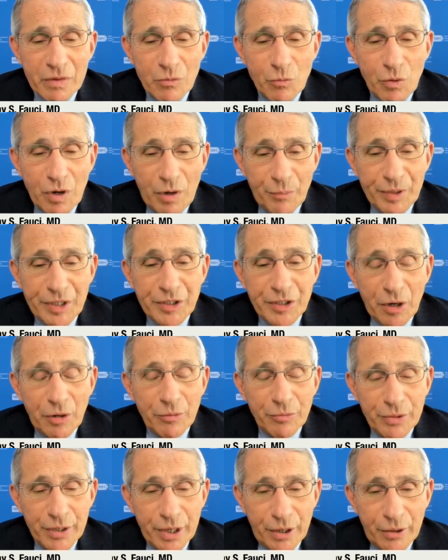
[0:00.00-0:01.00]
What we
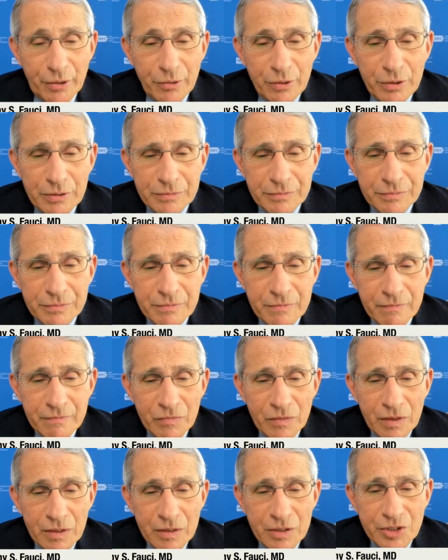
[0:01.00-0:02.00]
don't know,
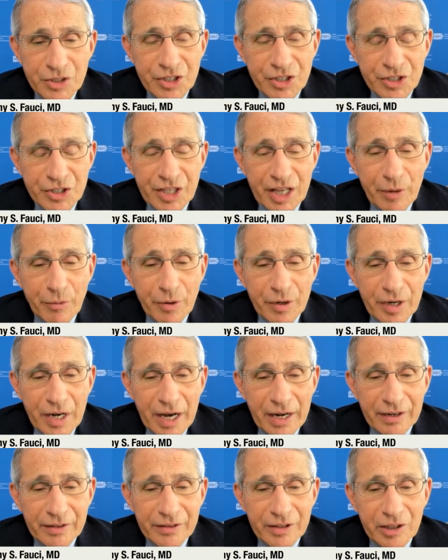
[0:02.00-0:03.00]
since they were
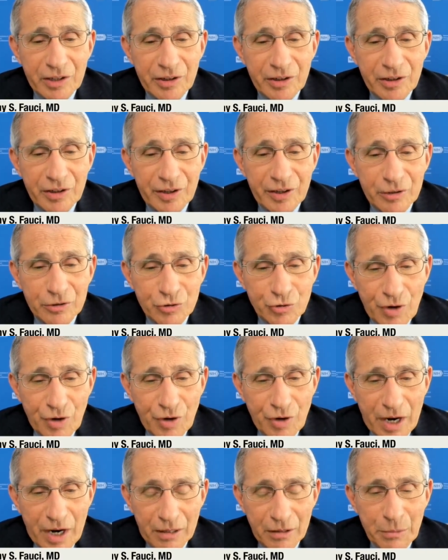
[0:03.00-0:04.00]
not in the clinical
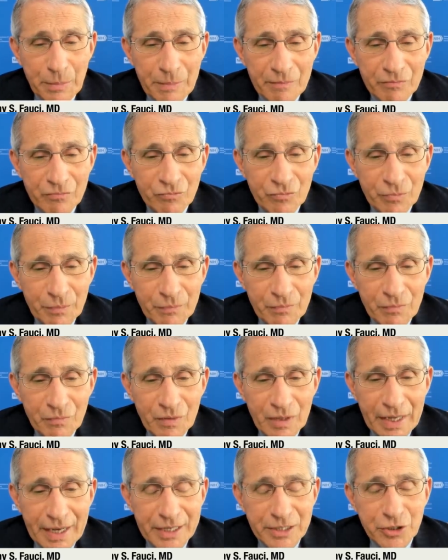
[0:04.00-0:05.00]
trial,
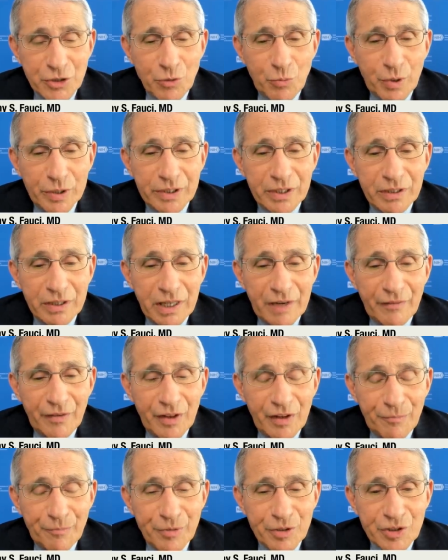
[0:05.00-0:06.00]
as to what the
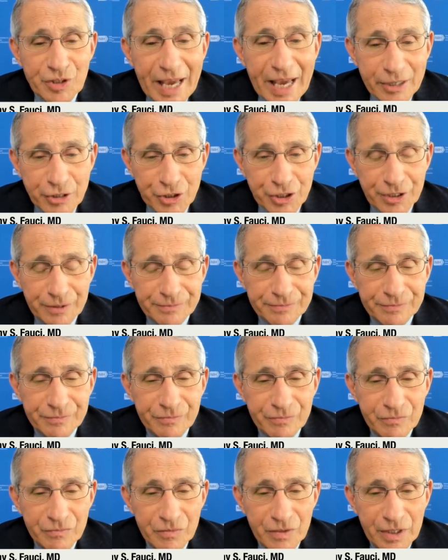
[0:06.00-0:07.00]
level of protection
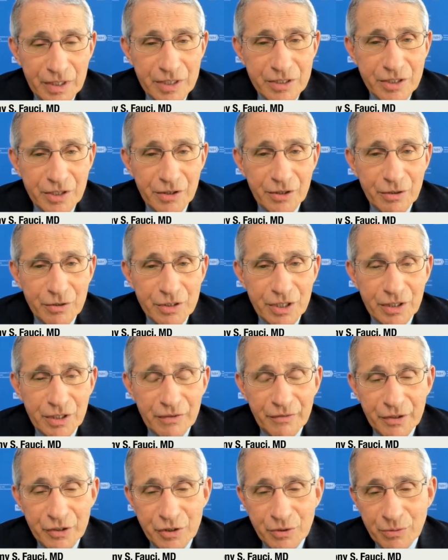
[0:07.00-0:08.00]
is in those
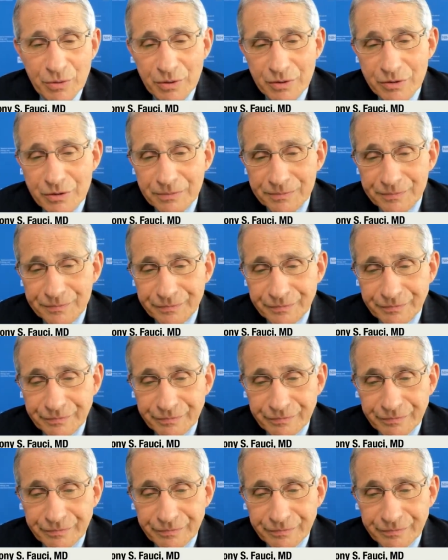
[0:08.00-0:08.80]
individuals.